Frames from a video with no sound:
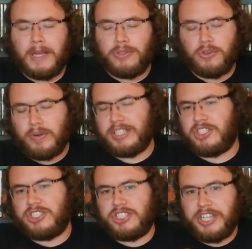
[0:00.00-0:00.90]
The
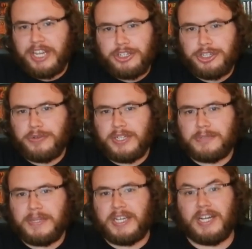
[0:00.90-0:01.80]
reason it's an issue
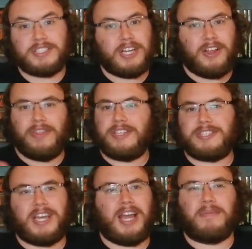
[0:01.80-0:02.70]
is because
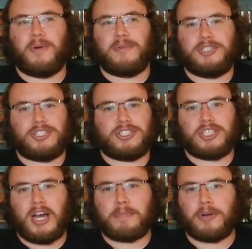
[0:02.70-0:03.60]
this camera will just
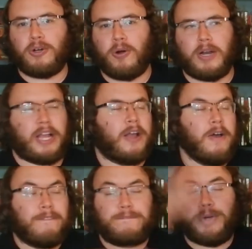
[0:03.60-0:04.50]
stop recording.
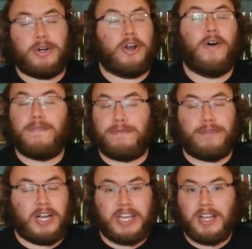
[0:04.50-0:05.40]
For no
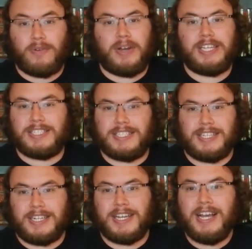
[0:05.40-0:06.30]
fucking
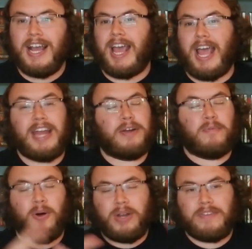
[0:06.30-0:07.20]
reason. And it
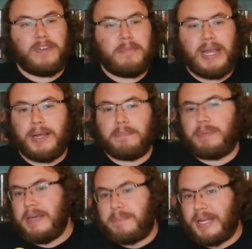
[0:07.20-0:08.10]
won't even make a
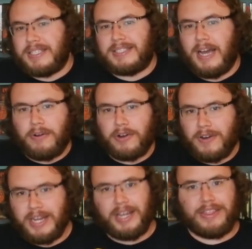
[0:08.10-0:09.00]
beeping sound
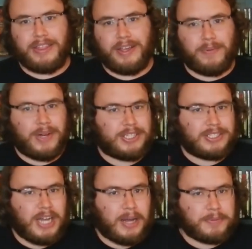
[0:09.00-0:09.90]
or anything when it
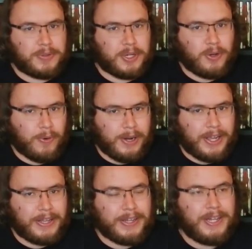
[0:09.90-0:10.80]
stops
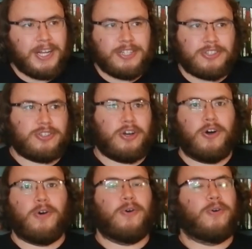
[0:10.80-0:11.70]
recording.
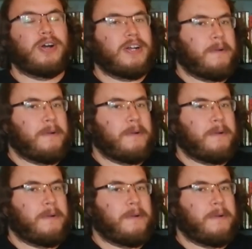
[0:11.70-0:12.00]
So,